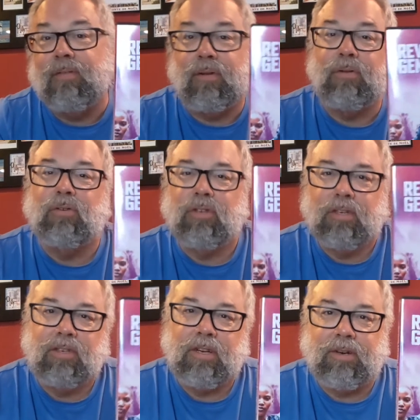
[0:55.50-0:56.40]

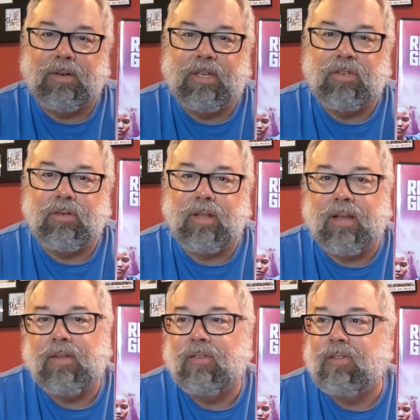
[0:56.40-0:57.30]
revolution generation,
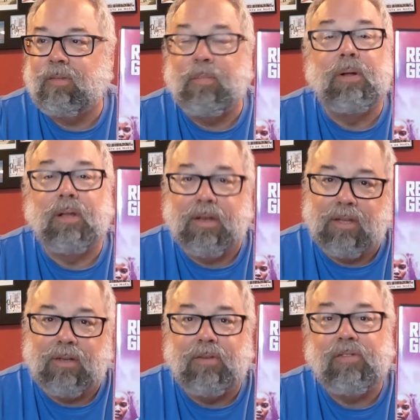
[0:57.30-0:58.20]
that is the
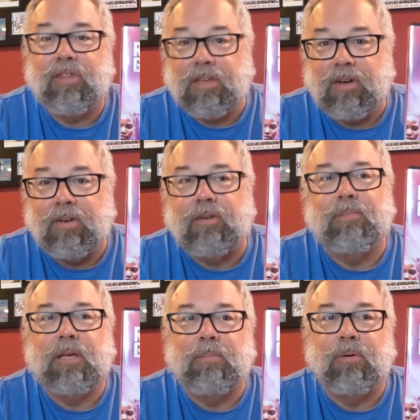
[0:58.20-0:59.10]
millennials, the younger
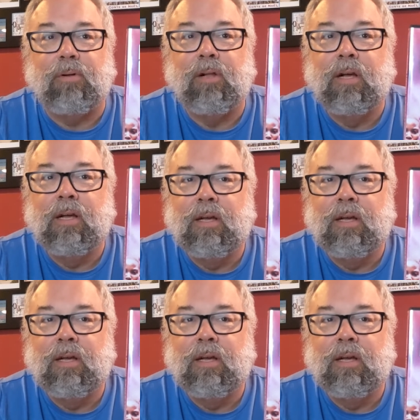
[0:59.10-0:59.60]
people